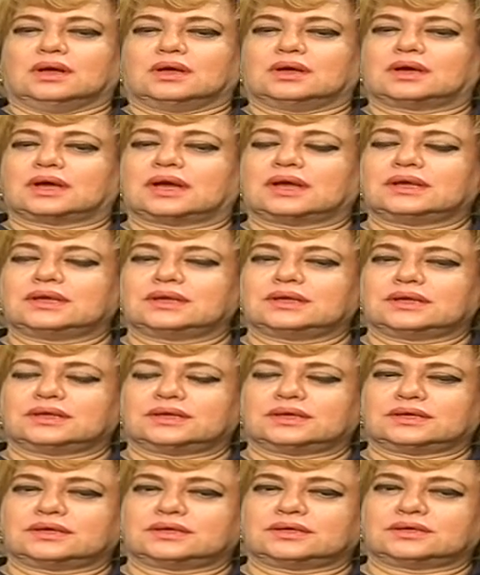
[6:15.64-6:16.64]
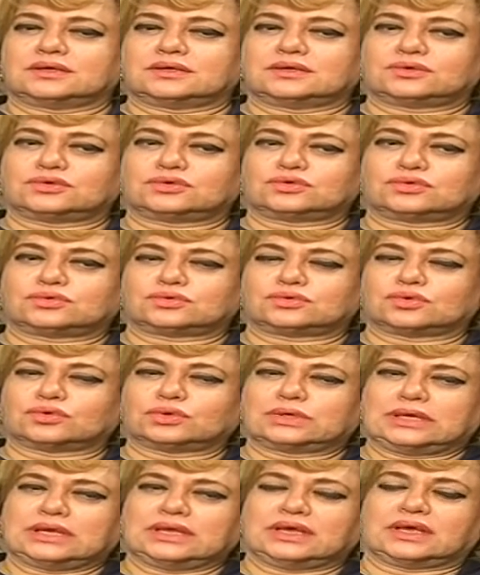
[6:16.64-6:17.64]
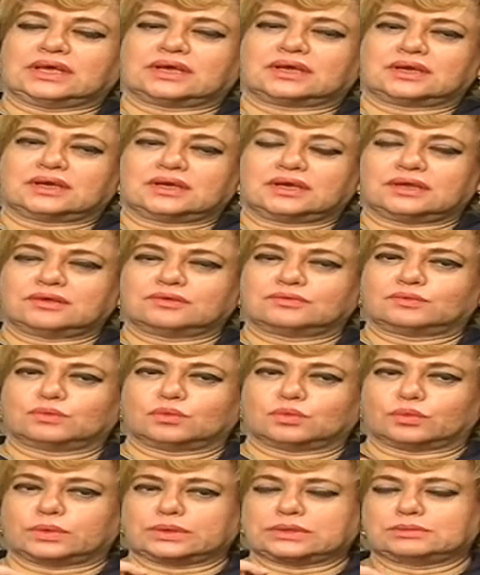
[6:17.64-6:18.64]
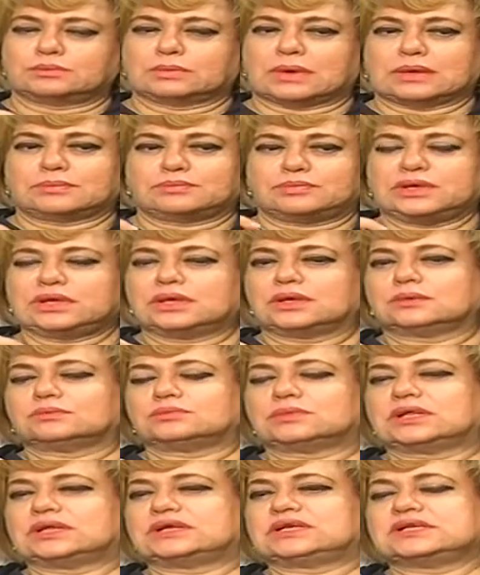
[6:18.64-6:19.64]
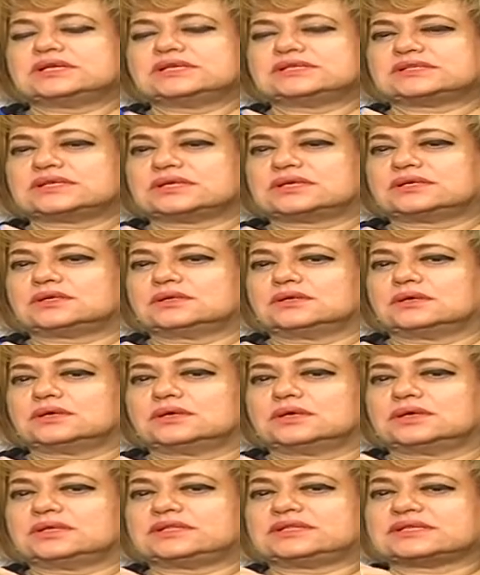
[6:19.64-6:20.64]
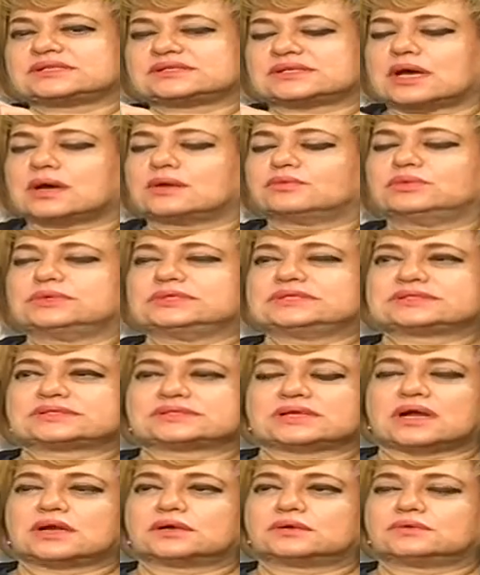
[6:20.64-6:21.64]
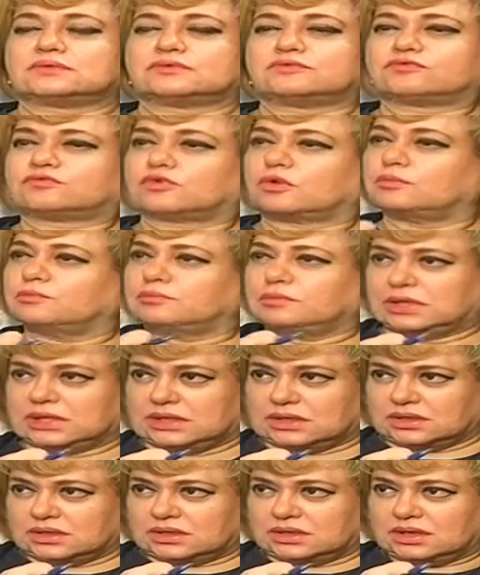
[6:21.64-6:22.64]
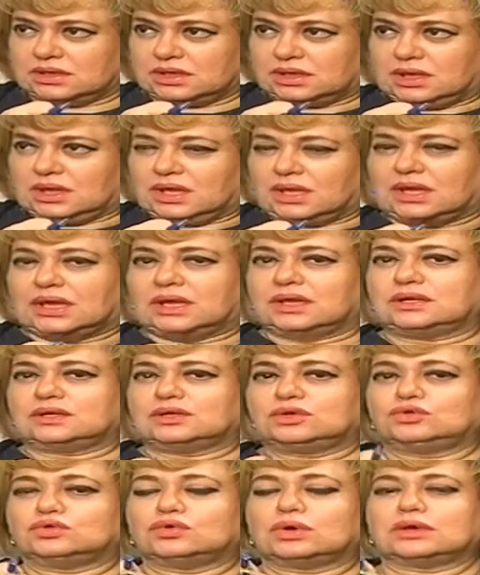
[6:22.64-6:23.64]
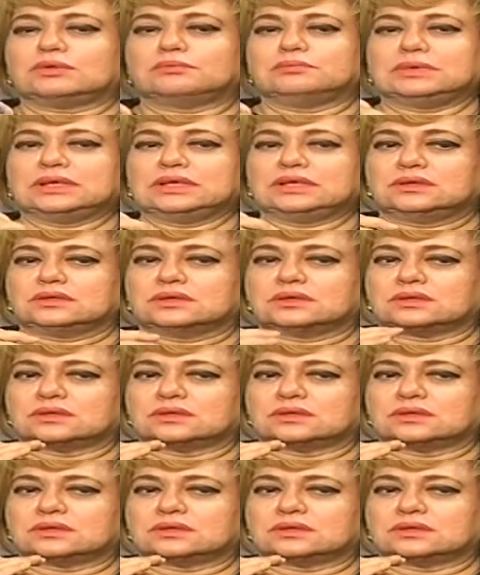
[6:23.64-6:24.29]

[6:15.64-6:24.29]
I totally agree with my PM that he said Ihtisab will start from me. And you have been